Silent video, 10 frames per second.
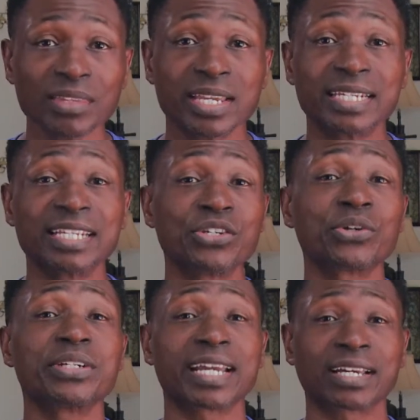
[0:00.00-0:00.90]
and in
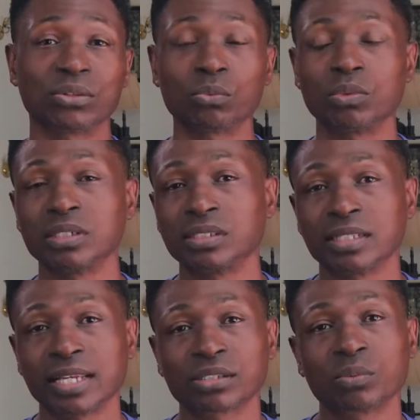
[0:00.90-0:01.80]
your neck of the woods.
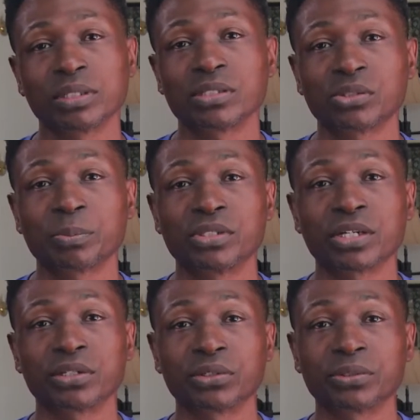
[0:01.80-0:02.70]
And that's what this
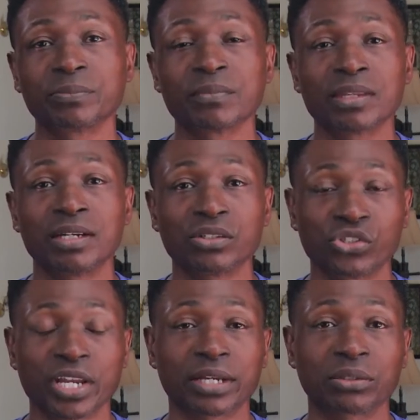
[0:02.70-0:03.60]
particular uh,
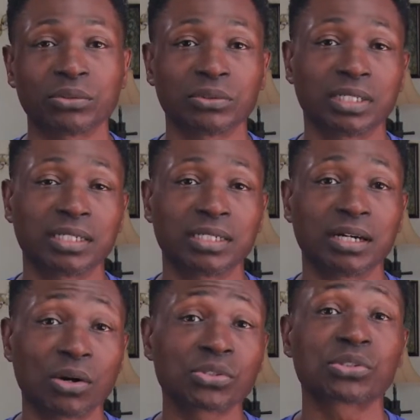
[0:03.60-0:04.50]
channel uh,
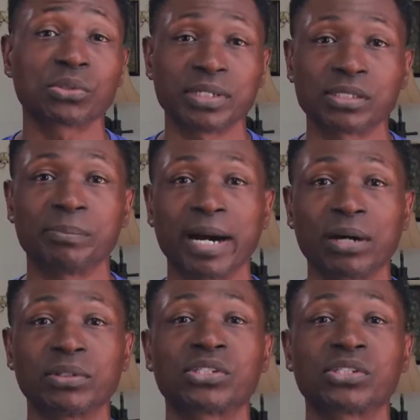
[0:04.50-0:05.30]
also is about.